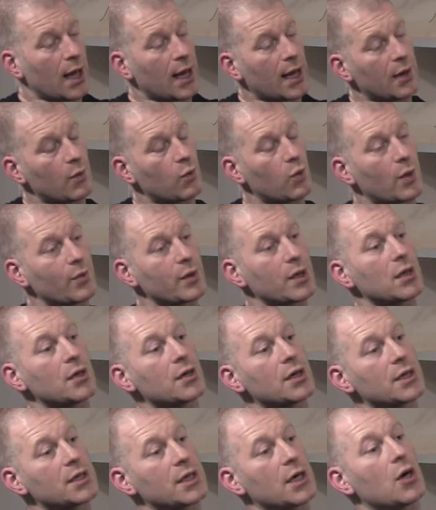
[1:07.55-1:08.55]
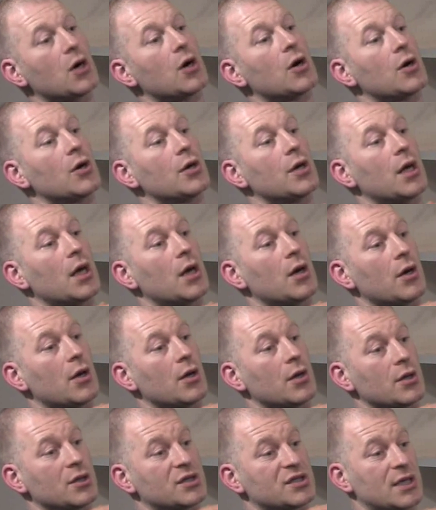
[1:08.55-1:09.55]
And when we look at it on
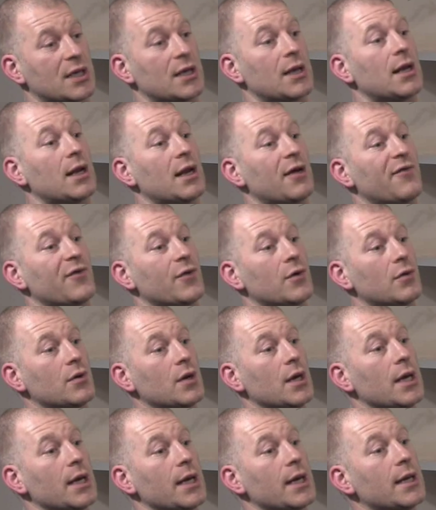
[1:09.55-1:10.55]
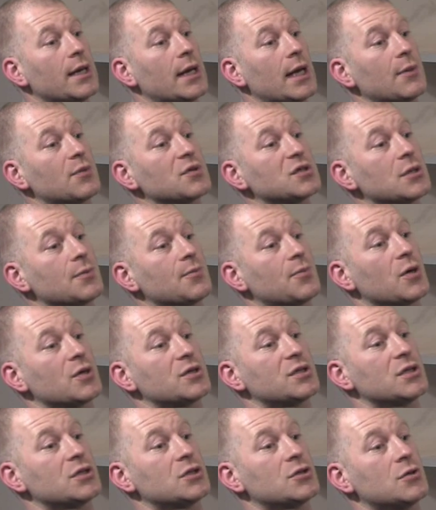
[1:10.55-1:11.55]
a cellular level, it enables the
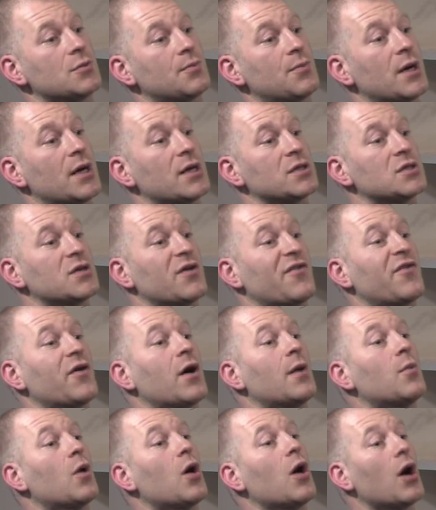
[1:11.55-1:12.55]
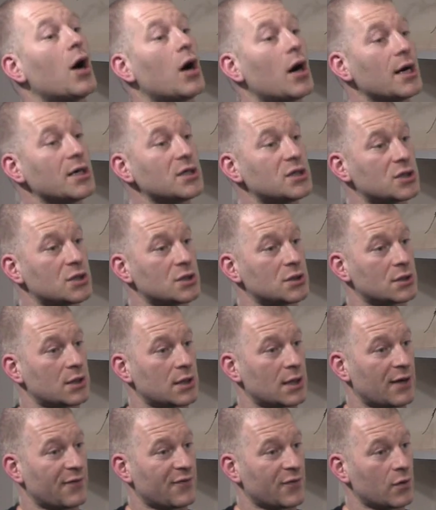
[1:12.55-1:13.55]
body to repair to a far more heightened
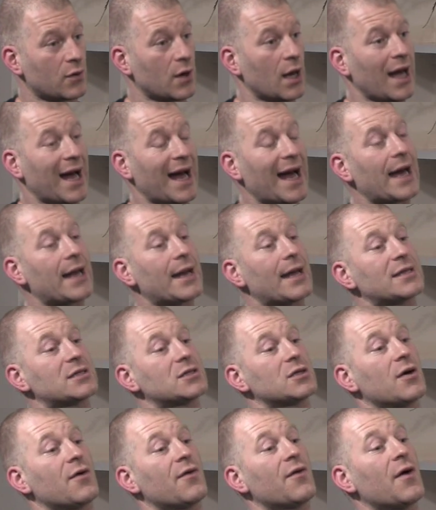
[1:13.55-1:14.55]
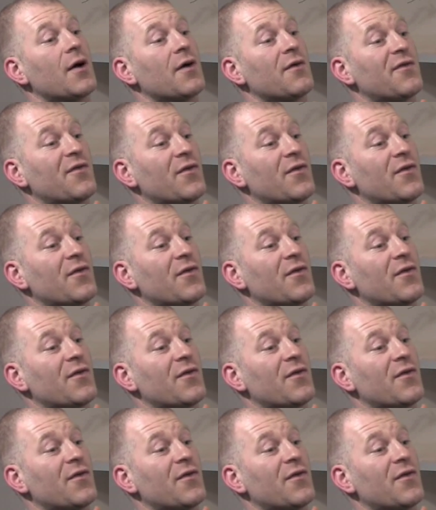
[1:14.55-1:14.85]
level and at a